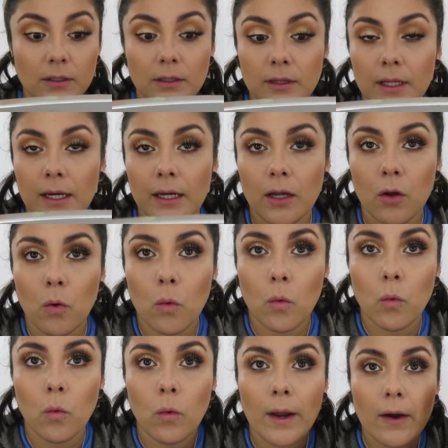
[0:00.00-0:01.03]
like
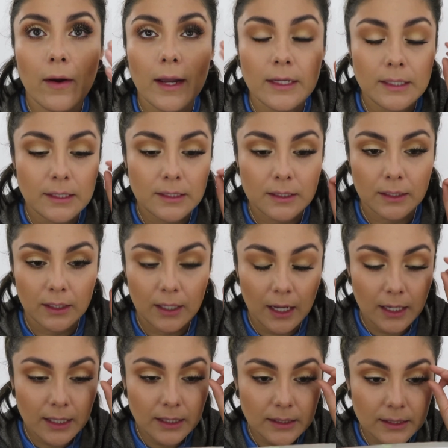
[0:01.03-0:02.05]
where I need to
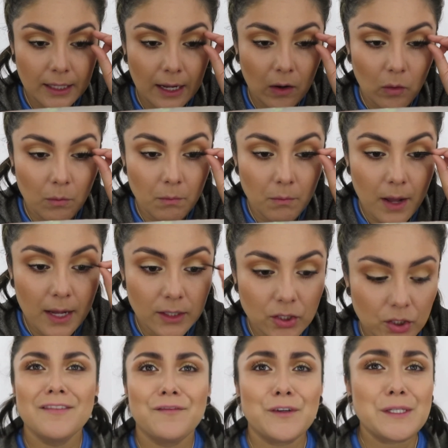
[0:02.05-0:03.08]
cut it, how
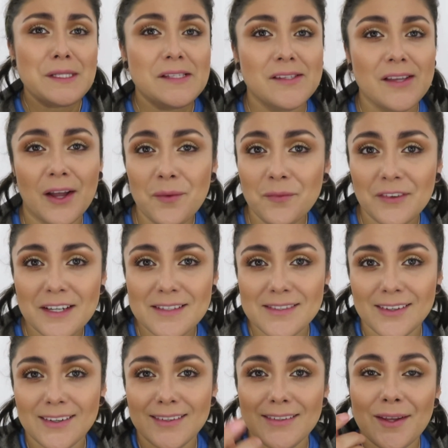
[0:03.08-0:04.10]
much. For some
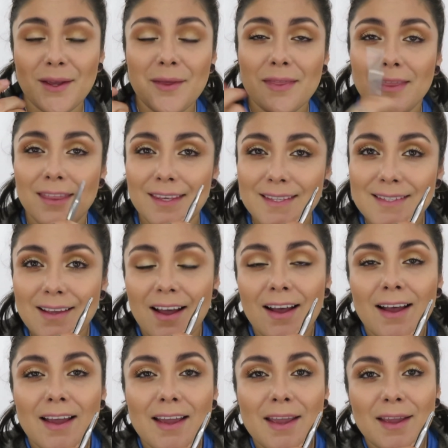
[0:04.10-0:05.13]
reason, this
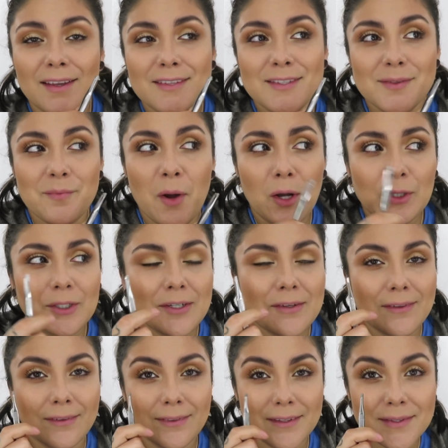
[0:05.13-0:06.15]
eye is smaller
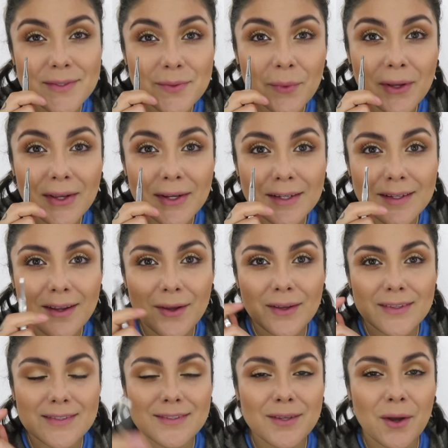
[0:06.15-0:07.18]
than this one.
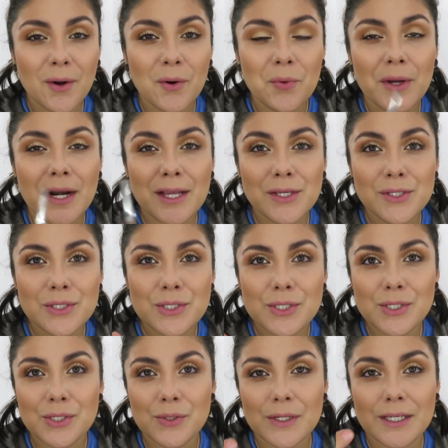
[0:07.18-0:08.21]
So what I used
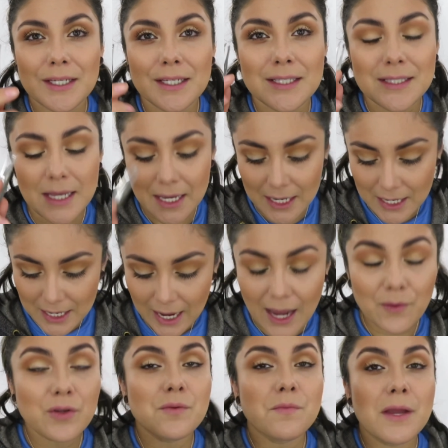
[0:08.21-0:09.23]
to do is
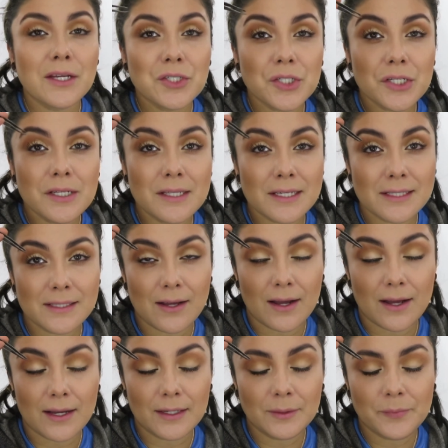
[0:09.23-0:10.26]
I would measure this
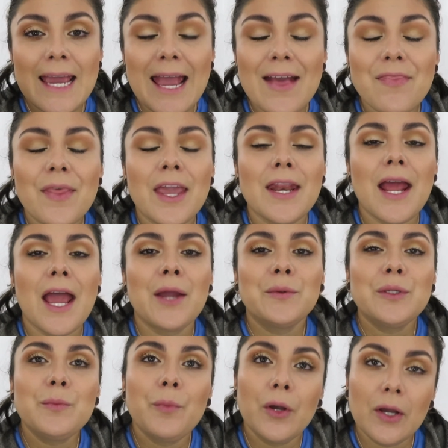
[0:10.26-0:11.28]
eye and then I
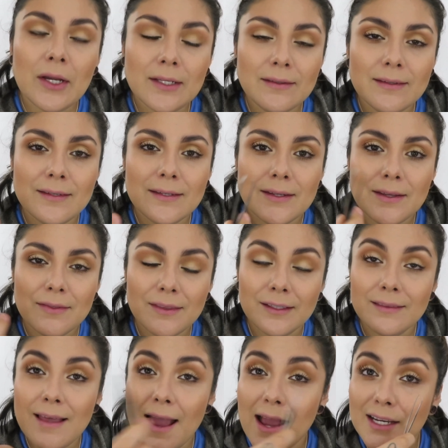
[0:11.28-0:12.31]
would put the
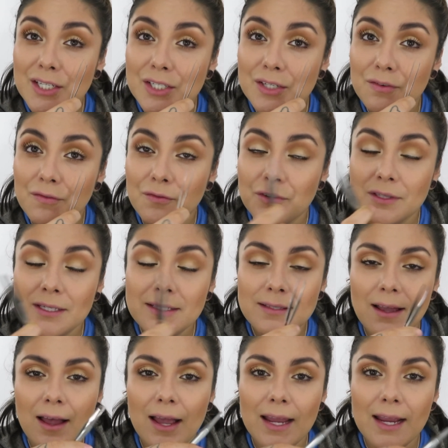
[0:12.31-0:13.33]
lash for this
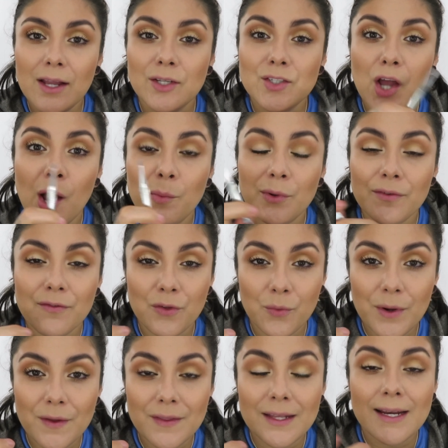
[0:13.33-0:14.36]
eye on top of the
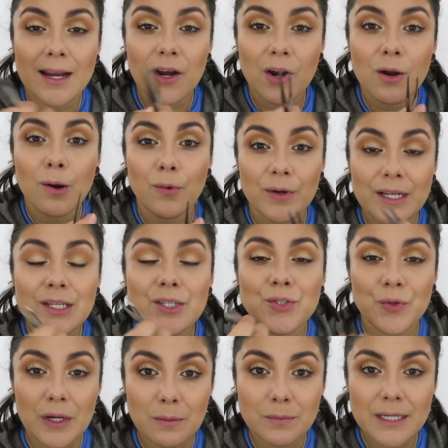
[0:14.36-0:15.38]
one that I had already
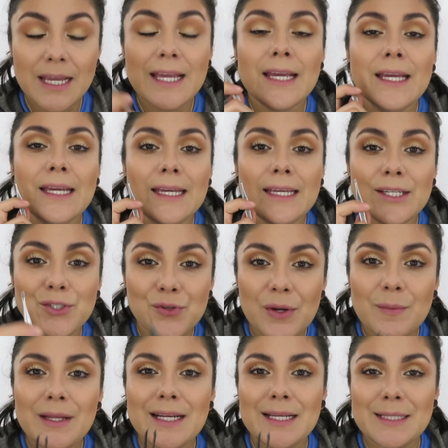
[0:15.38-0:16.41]
trimmed and
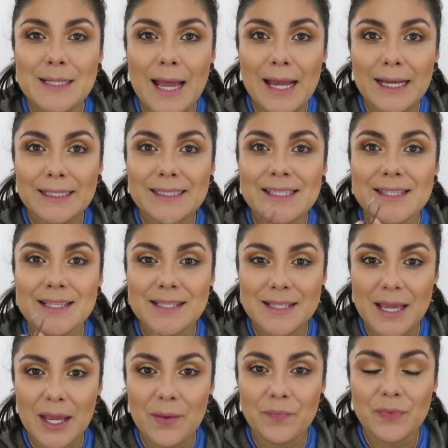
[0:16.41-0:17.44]
trim it exactly the
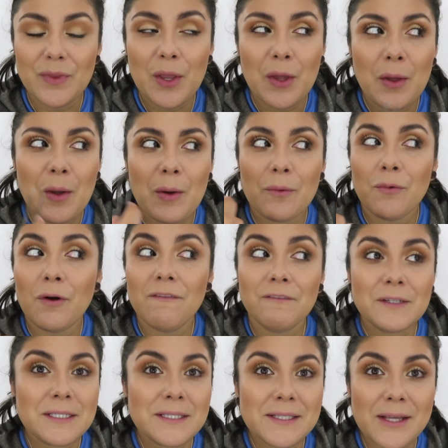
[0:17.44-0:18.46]
same. Well,
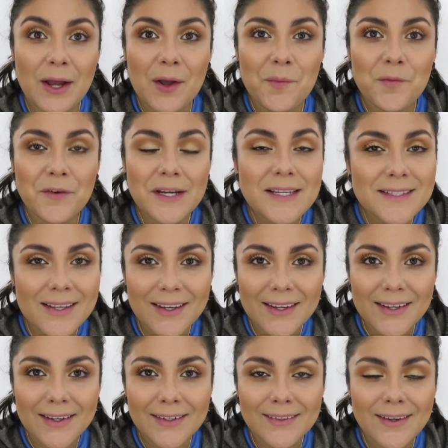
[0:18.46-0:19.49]
for some
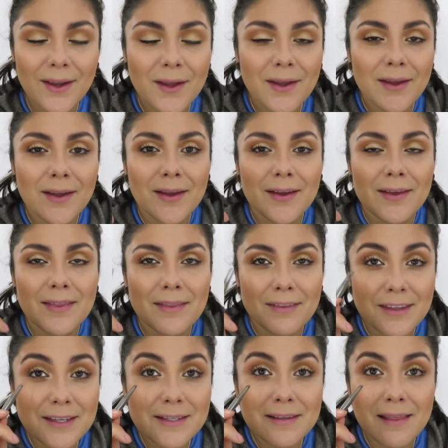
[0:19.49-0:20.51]
reason,
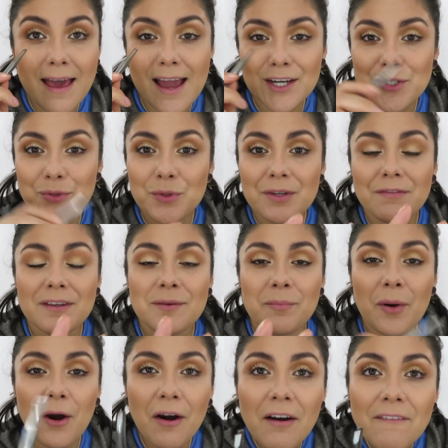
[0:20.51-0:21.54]
this lash would fit
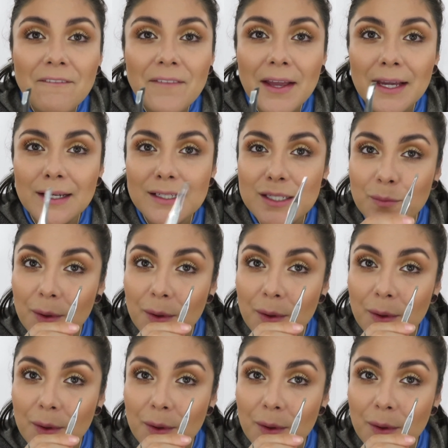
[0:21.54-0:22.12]
perfect,